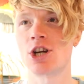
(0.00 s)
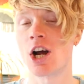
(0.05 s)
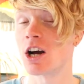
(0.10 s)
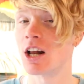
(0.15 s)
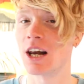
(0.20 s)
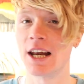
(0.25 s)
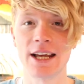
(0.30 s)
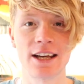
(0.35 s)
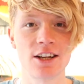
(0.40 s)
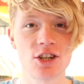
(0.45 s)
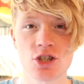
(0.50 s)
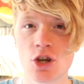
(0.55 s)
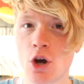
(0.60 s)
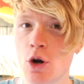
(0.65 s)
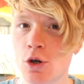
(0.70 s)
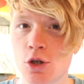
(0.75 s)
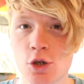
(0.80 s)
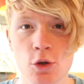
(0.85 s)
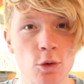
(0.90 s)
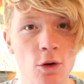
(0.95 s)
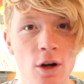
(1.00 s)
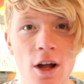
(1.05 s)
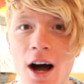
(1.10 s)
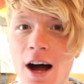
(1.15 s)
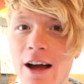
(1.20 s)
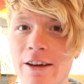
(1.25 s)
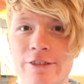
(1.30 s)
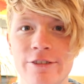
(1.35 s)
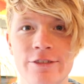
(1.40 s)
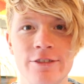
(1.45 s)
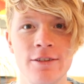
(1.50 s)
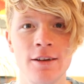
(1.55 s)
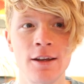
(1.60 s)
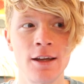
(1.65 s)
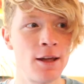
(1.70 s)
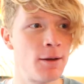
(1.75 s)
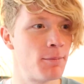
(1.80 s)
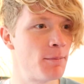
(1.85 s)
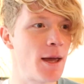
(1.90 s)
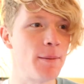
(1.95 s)
juggling a social life,
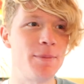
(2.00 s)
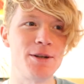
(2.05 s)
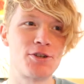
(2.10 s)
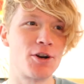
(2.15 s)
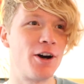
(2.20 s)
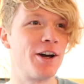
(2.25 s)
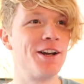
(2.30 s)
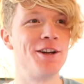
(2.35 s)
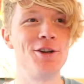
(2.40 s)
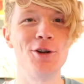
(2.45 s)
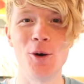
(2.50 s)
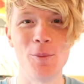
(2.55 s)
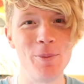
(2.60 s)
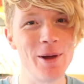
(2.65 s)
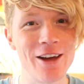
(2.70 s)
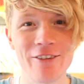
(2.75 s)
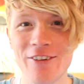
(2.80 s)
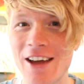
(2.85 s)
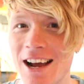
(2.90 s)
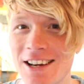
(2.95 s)
maybe trying to do a bit of